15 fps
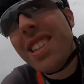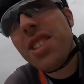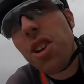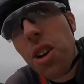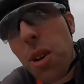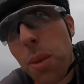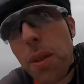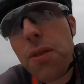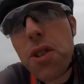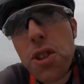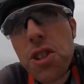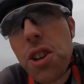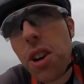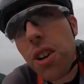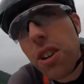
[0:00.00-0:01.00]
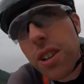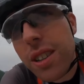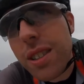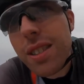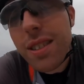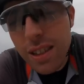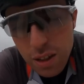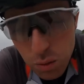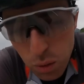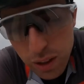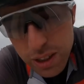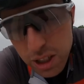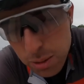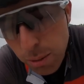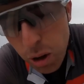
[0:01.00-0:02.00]
So we've just got
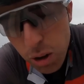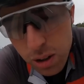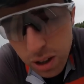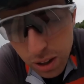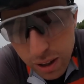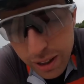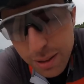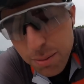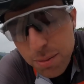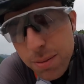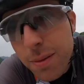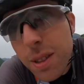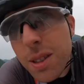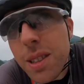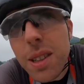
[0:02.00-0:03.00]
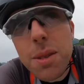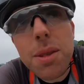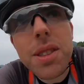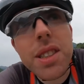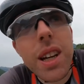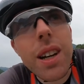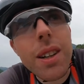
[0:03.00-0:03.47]
one small climb to deal with